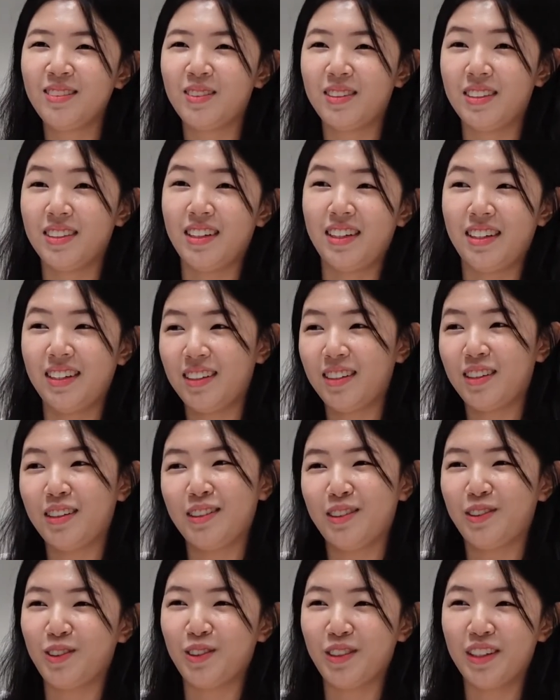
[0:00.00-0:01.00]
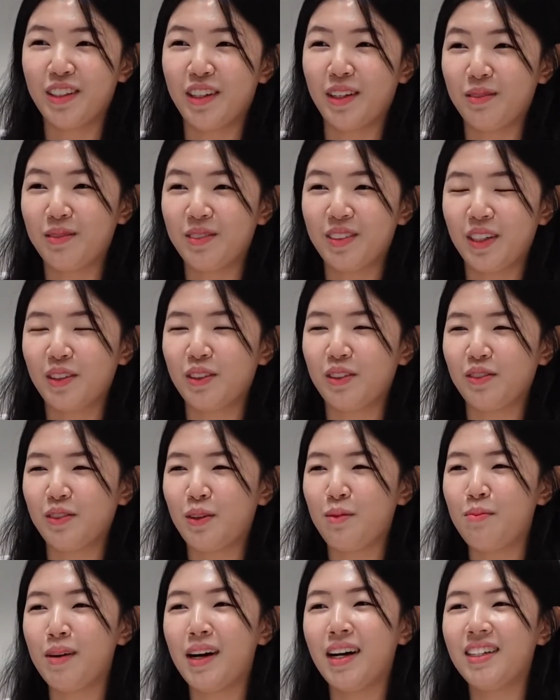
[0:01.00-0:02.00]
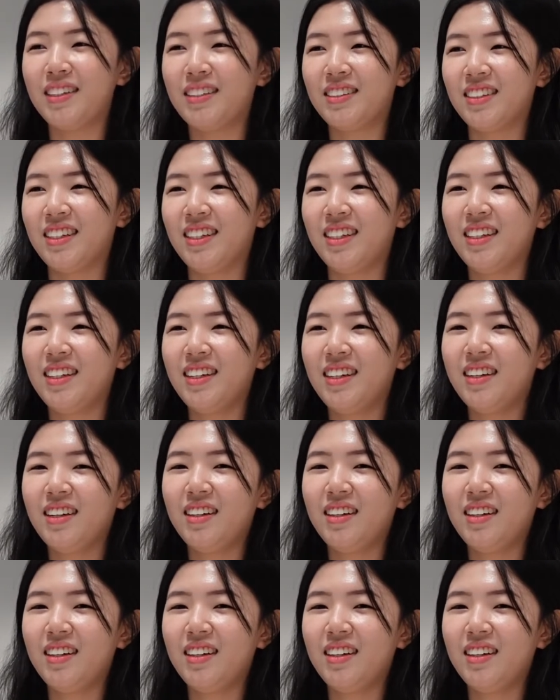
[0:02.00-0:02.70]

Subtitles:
which is like controlling objects with your mind, right?